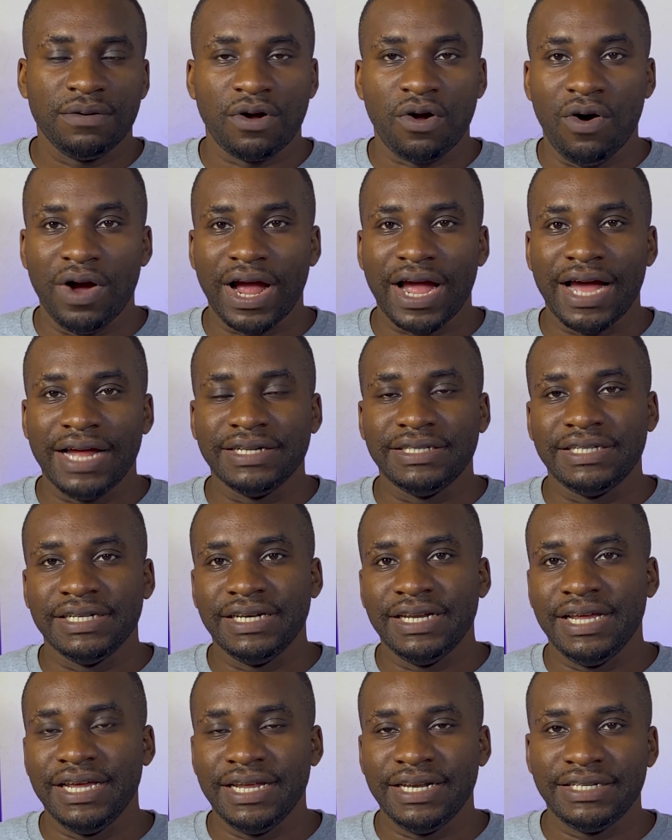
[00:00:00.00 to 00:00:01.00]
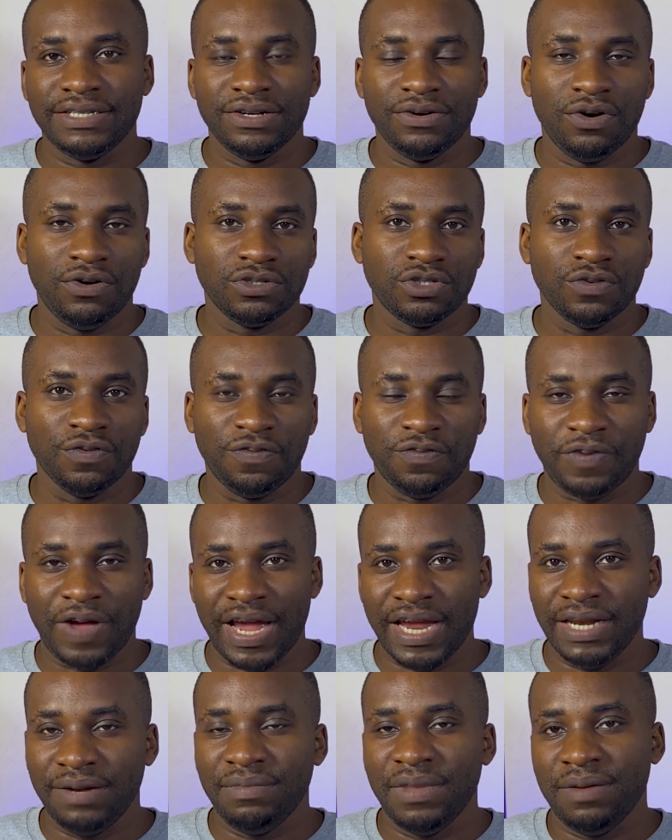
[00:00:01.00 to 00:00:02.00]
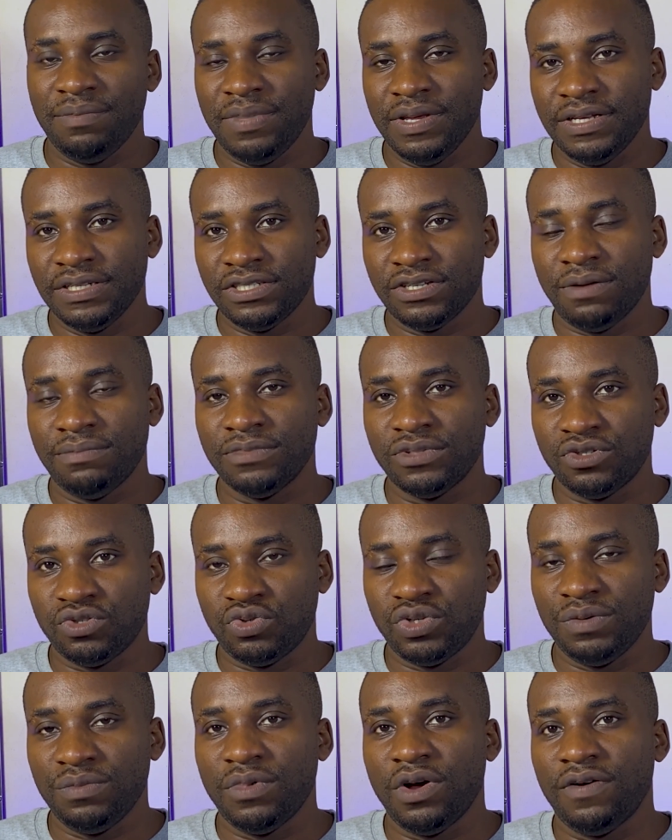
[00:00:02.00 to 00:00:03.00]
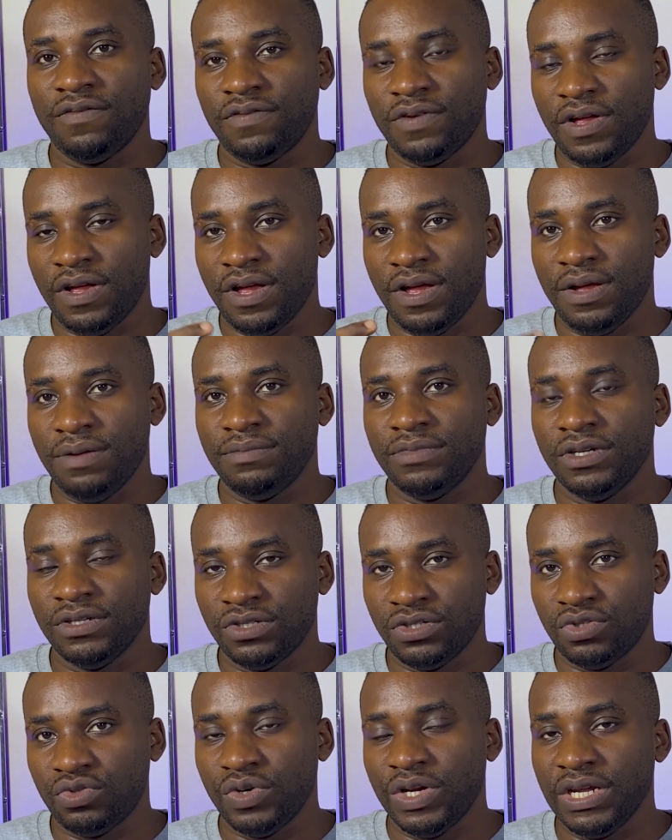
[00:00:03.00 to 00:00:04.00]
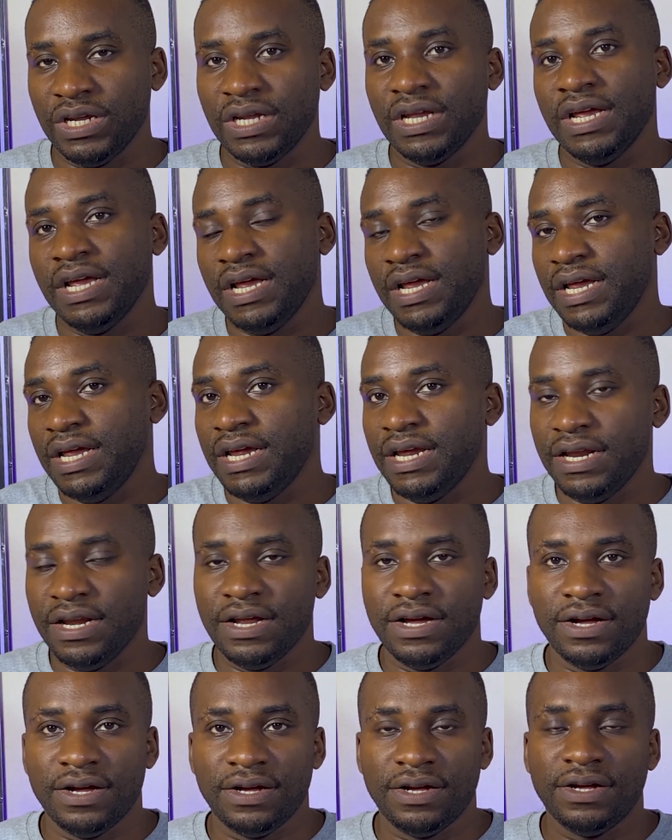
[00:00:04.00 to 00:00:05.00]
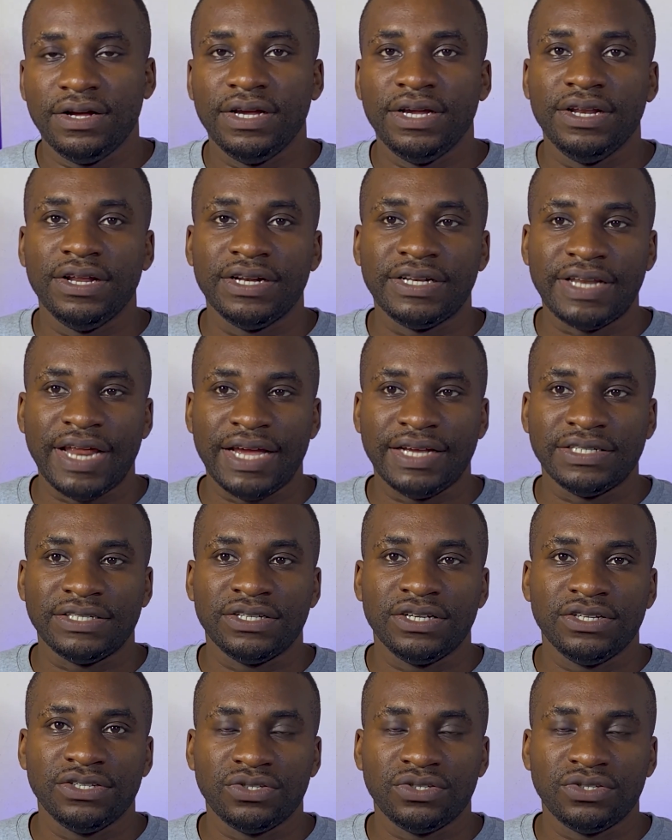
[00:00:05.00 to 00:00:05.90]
concatenate, or to find maybe some stream of a string in a text.